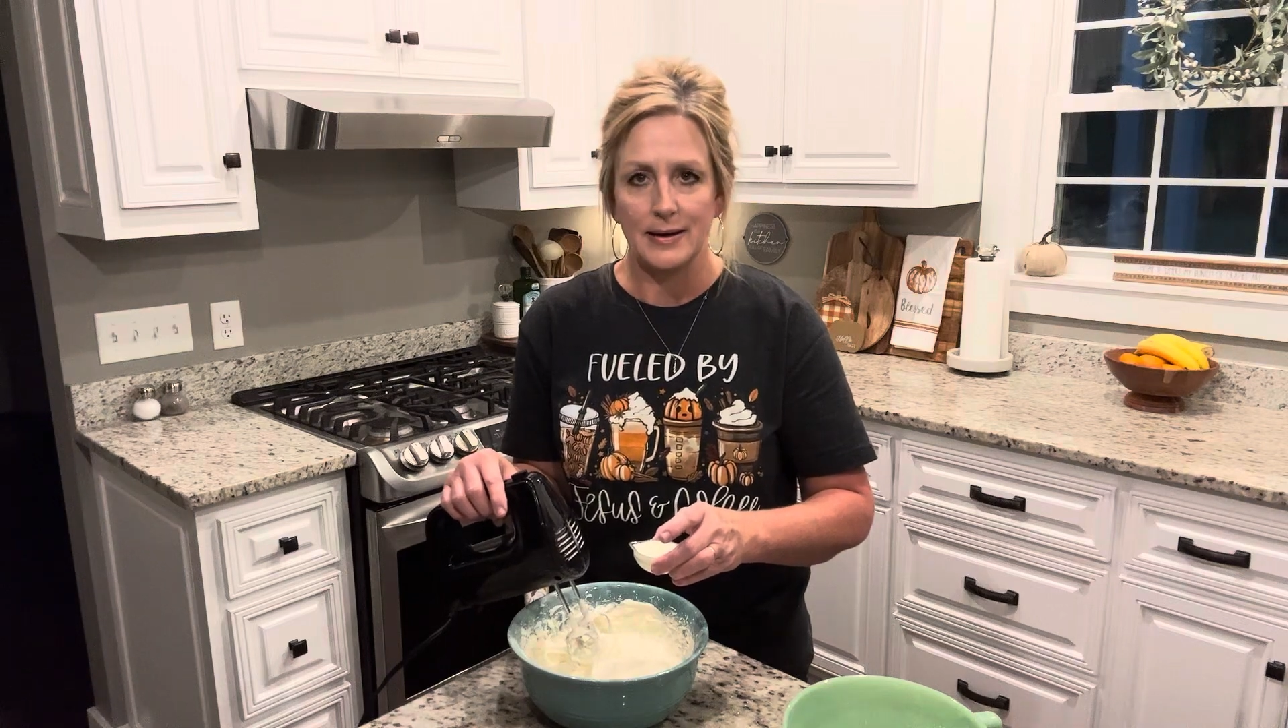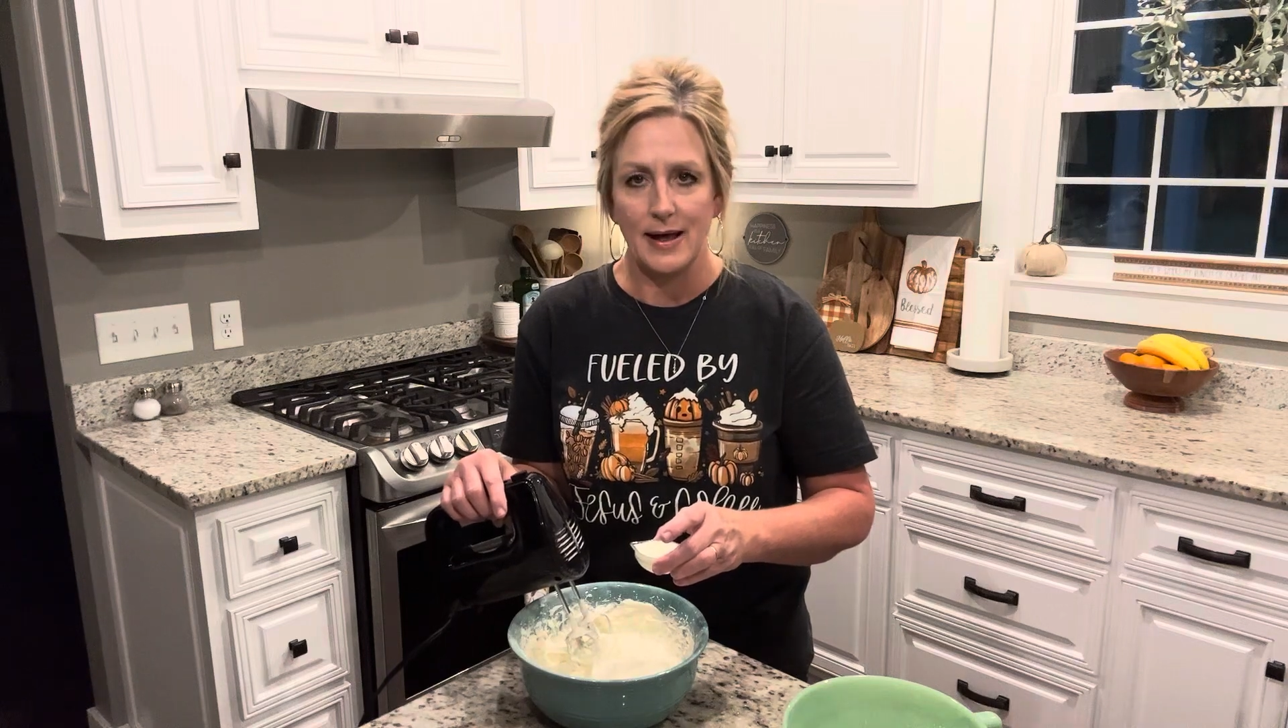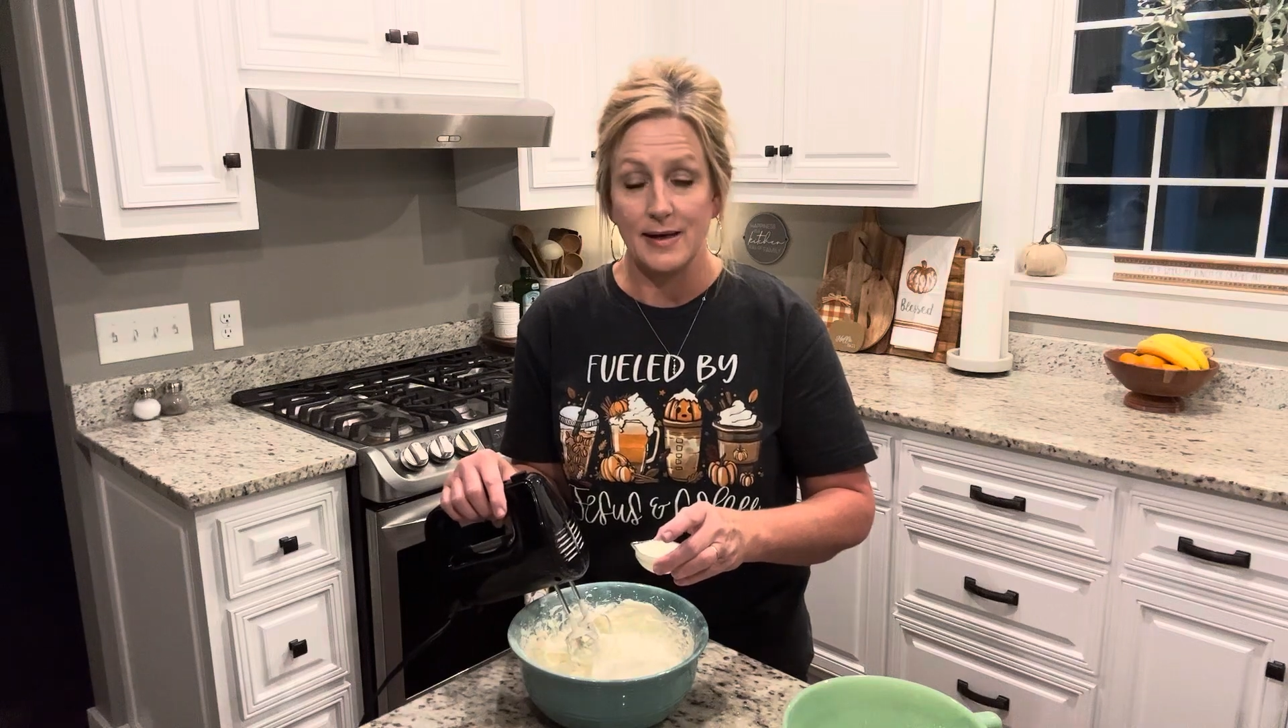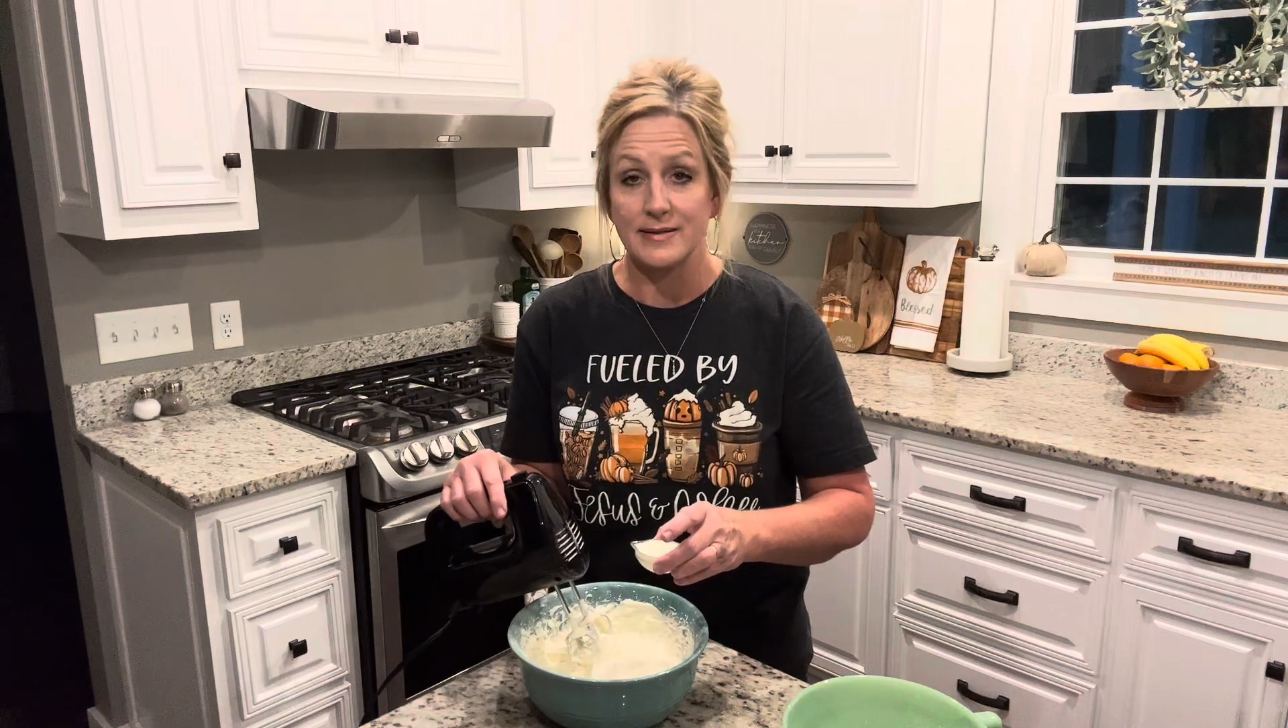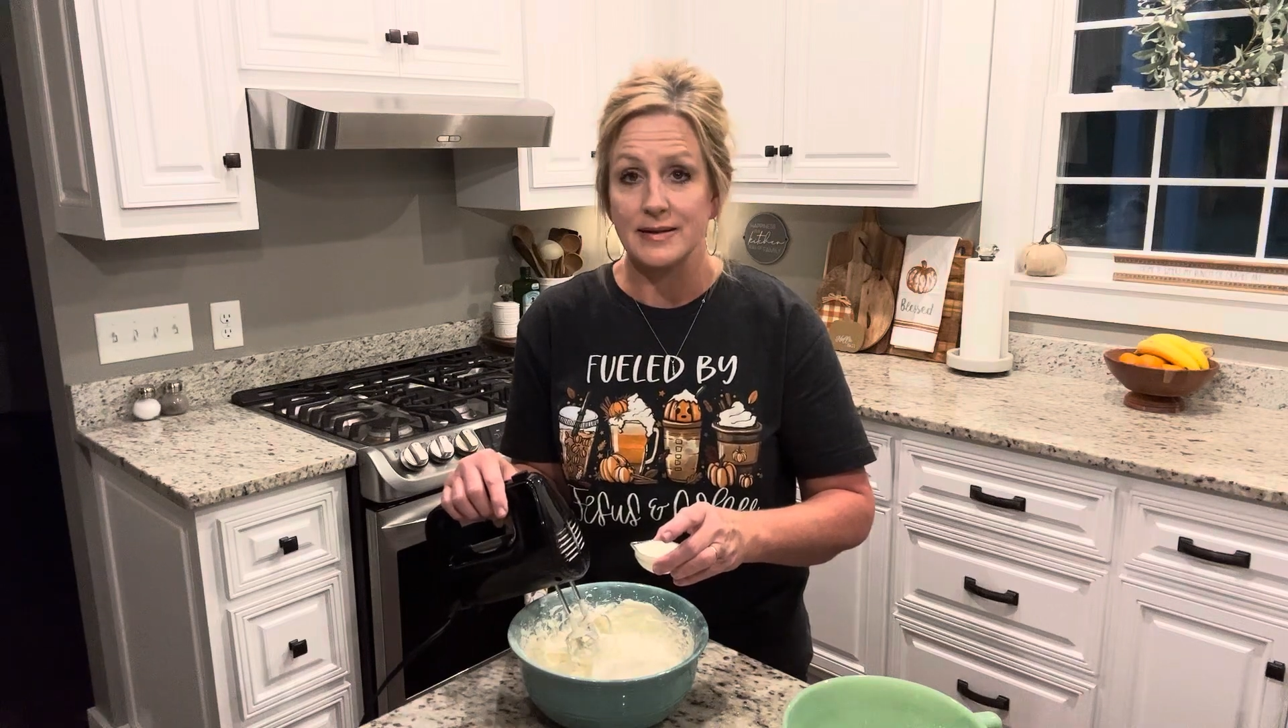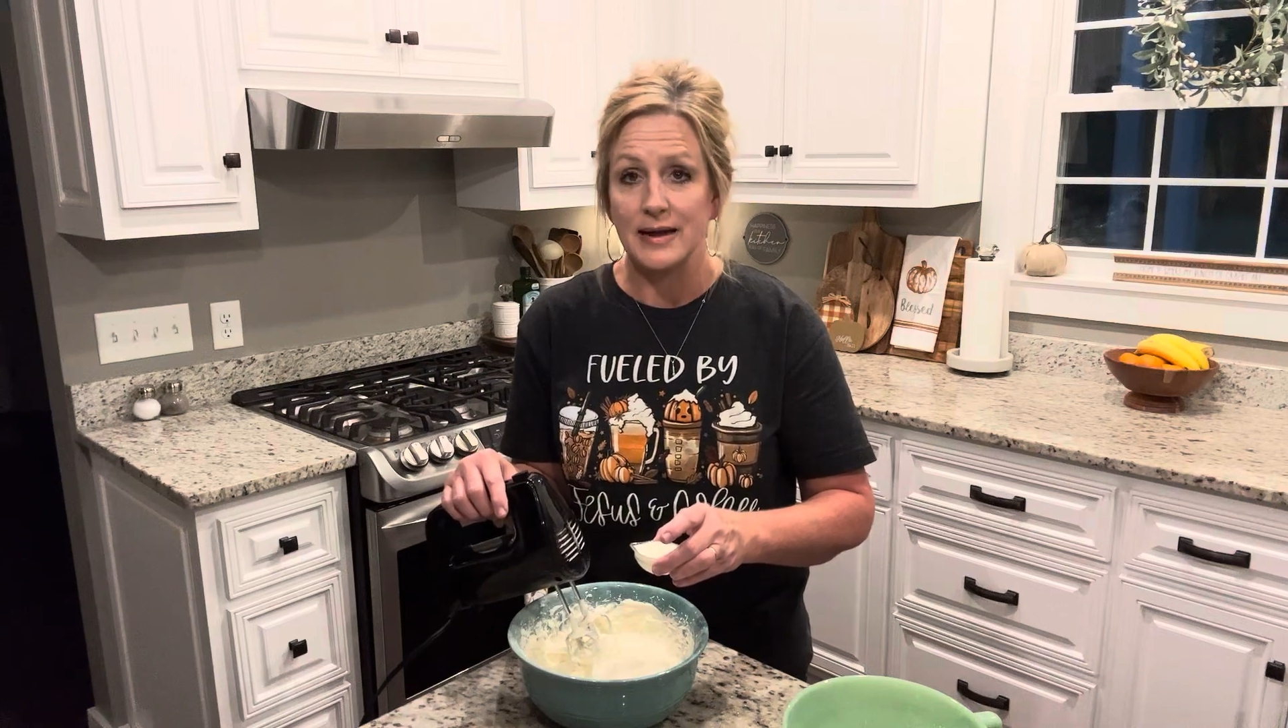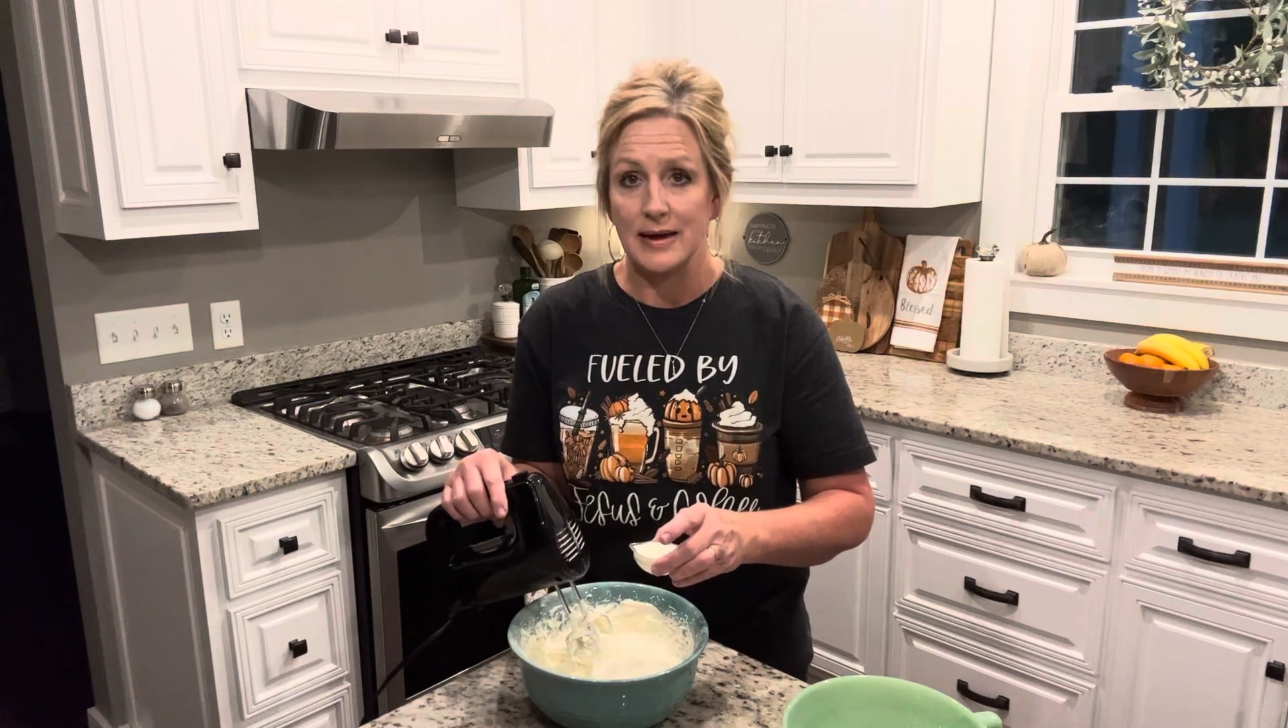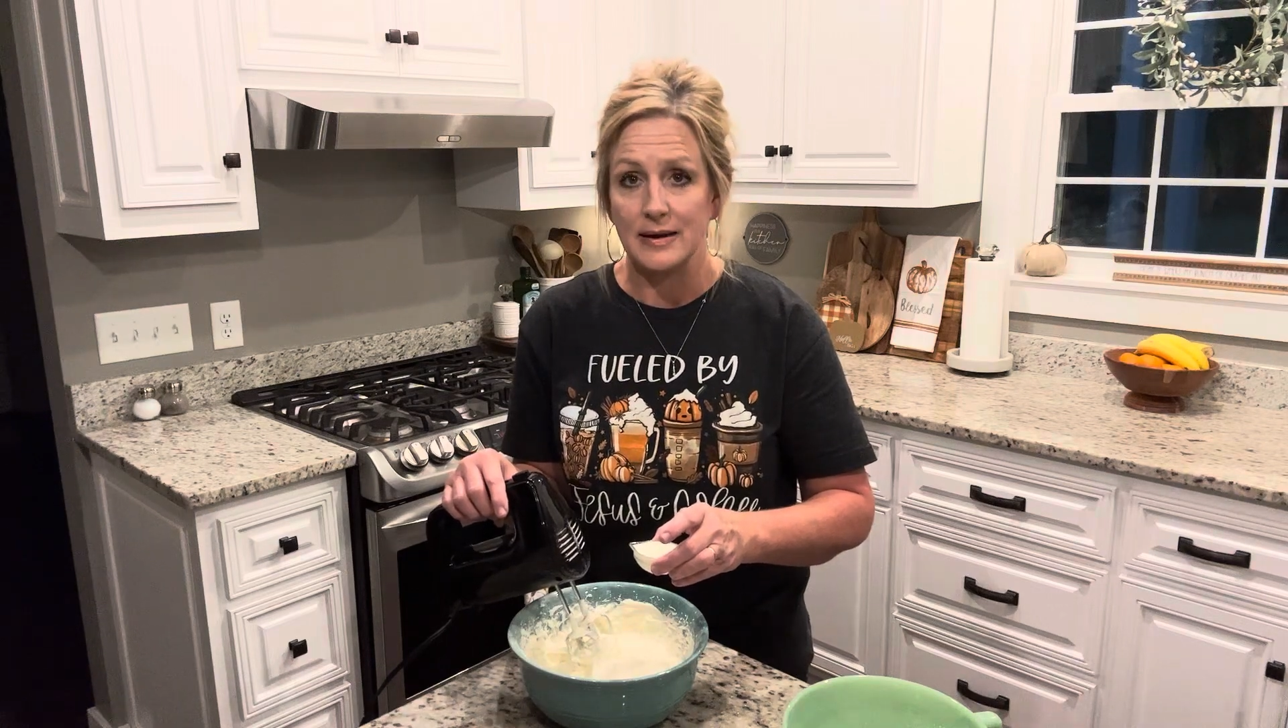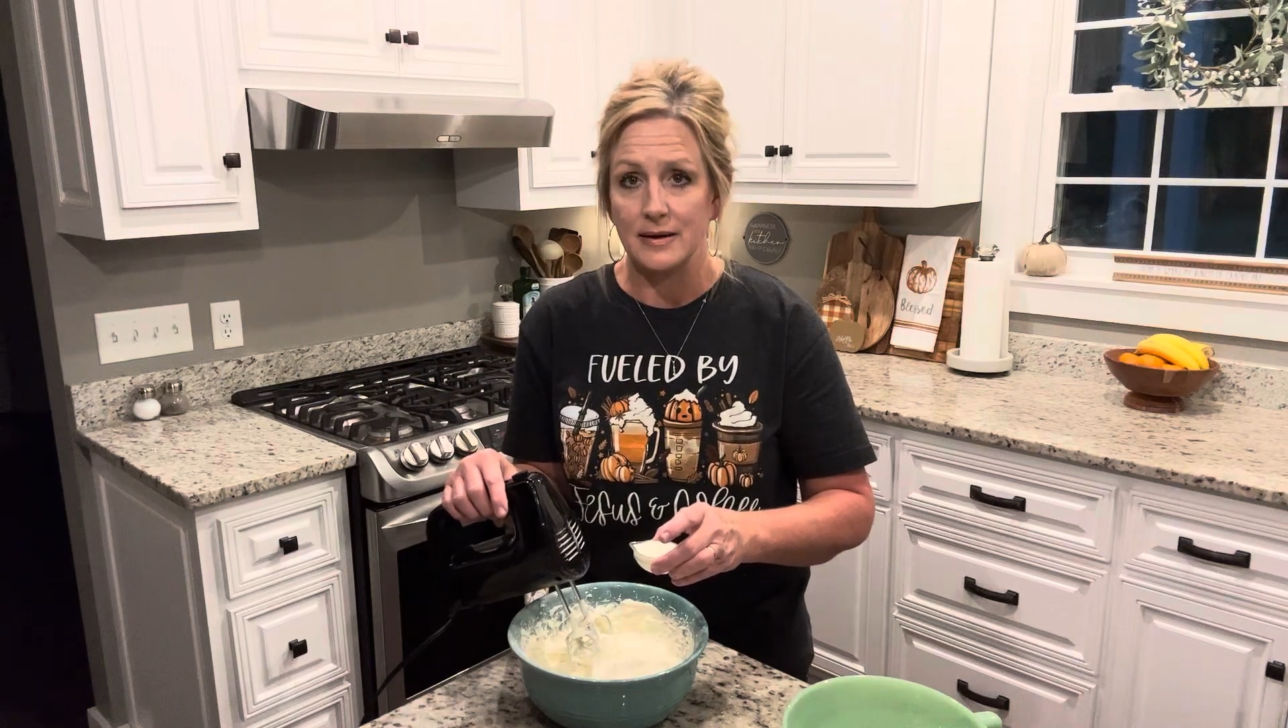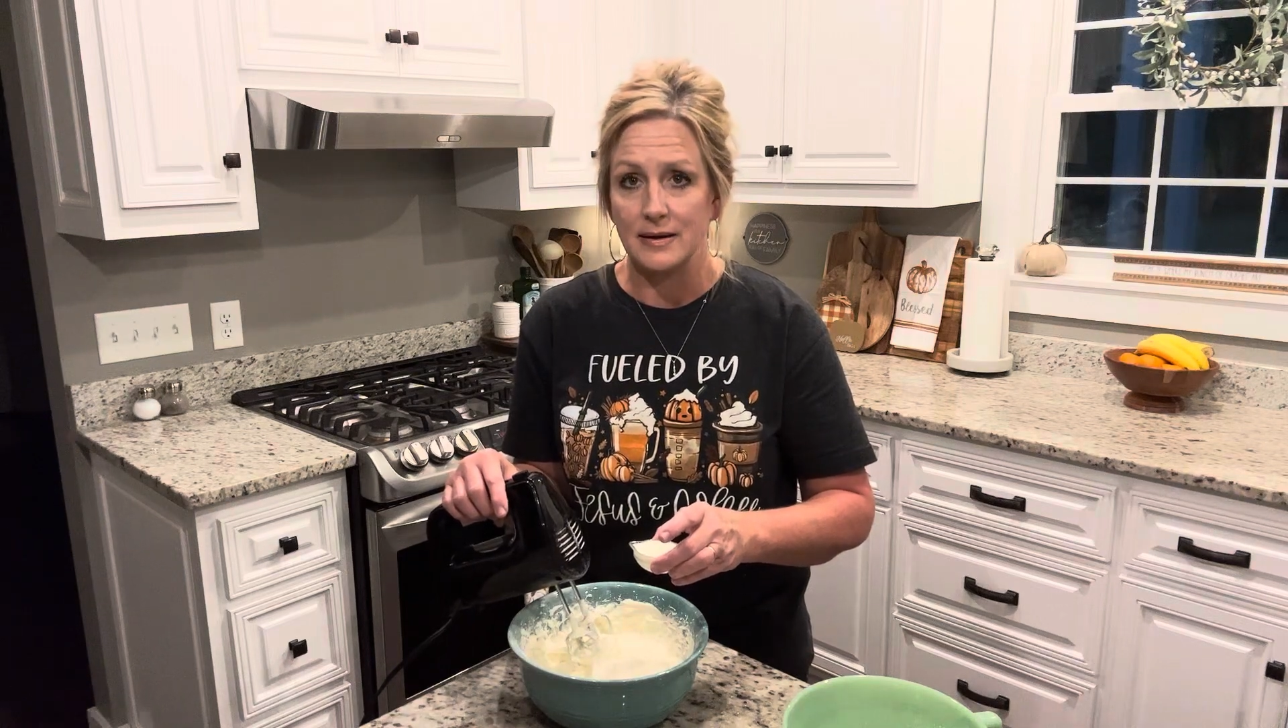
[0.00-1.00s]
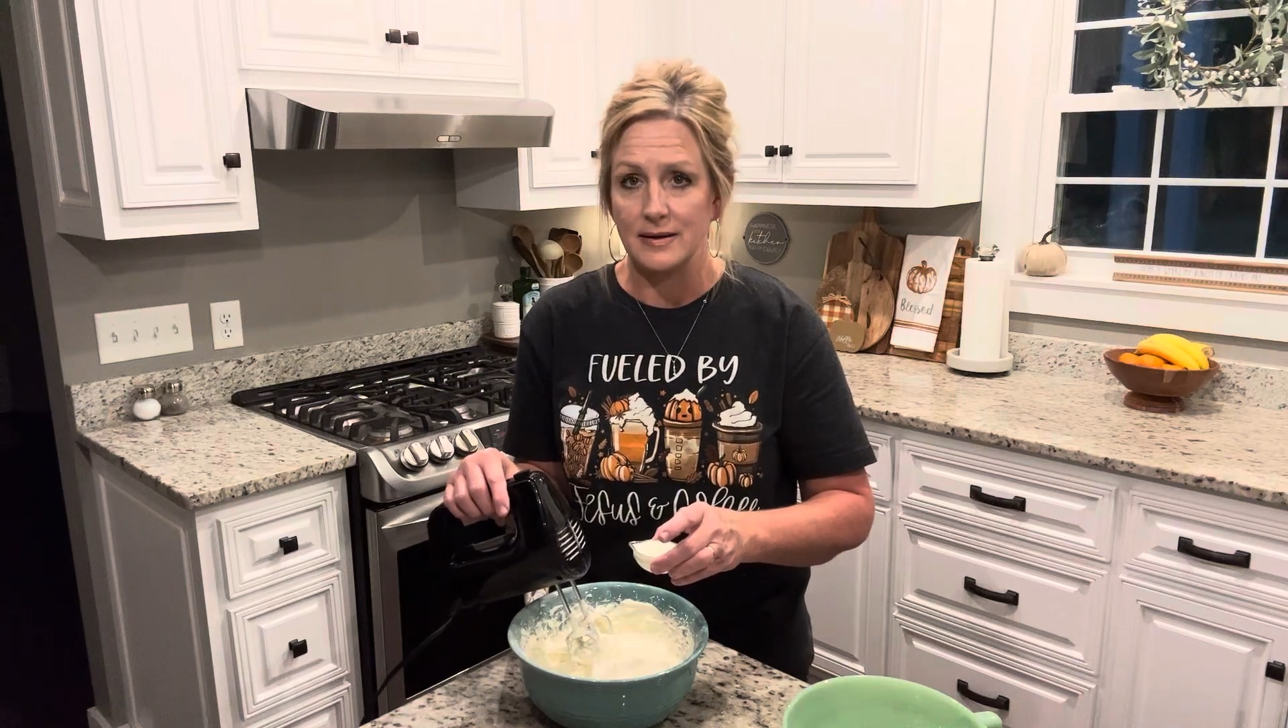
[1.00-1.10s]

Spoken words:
as needed.